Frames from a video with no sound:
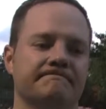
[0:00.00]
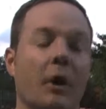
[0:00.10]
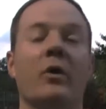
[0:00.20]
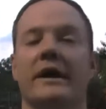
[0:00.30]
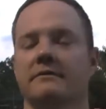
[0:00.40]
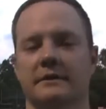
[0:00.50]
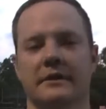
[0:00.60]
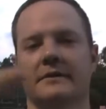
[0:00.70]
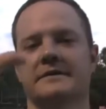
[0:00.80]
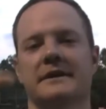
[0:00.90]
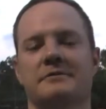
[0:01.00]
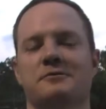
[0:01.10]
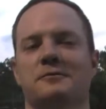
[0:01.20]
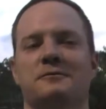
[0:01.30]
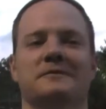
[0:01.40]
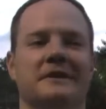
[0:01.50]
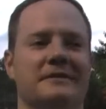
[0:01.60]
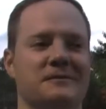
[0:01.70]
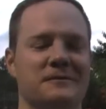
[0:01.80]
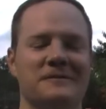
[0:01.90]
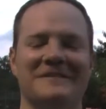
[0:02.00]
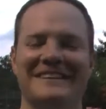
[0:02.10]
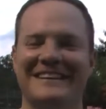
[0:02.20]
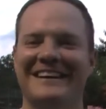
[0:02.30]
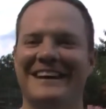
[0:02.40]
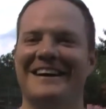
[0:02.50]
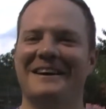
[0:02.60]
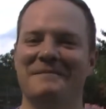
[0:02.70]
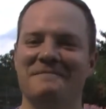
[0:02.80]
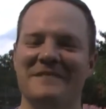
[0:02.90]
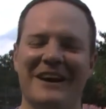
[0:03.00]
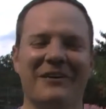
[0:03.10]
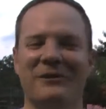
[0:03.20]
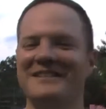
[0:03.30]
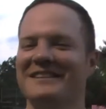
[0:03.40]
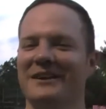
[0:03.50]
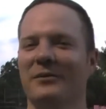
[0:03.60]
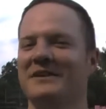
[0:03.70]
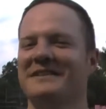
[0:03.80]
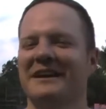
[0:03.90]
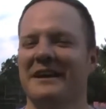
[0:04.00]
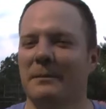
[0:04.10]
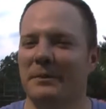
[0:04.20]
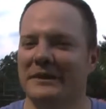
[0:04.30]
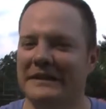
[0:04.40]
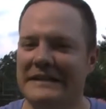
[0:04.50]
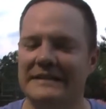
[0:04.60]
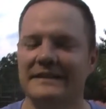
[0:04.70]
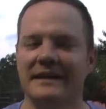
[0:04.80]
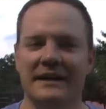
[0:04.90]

That's not true. It wasn't a complete